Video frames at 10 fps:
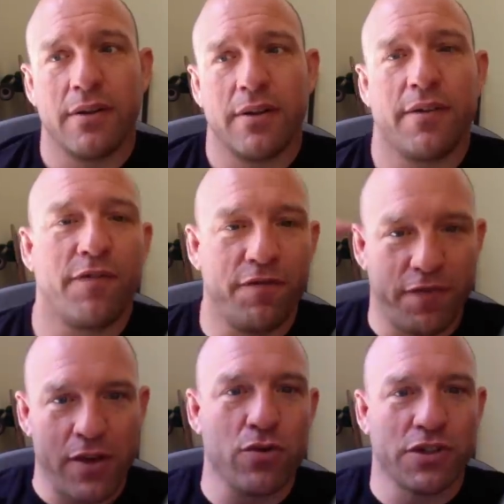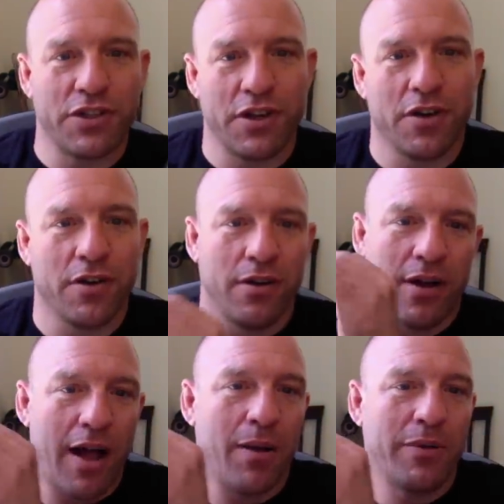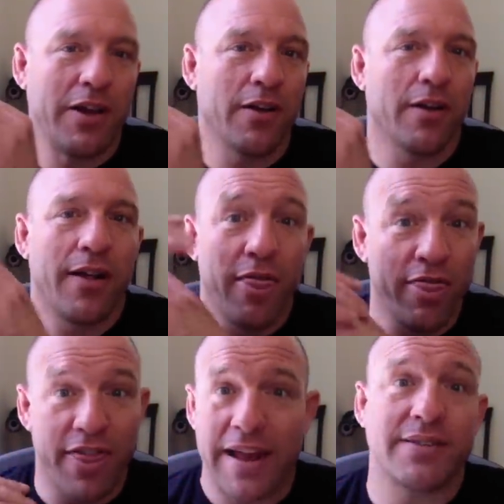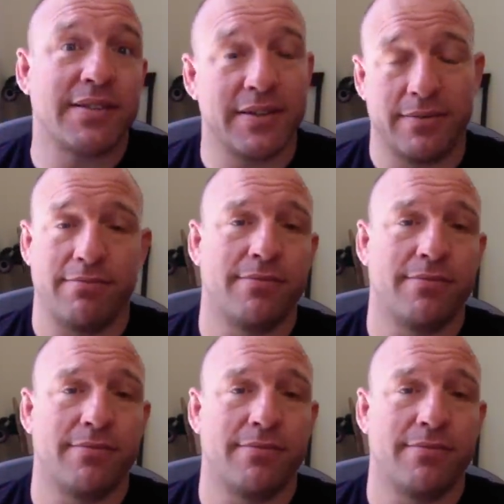Fedor's here, I'm here, that's it.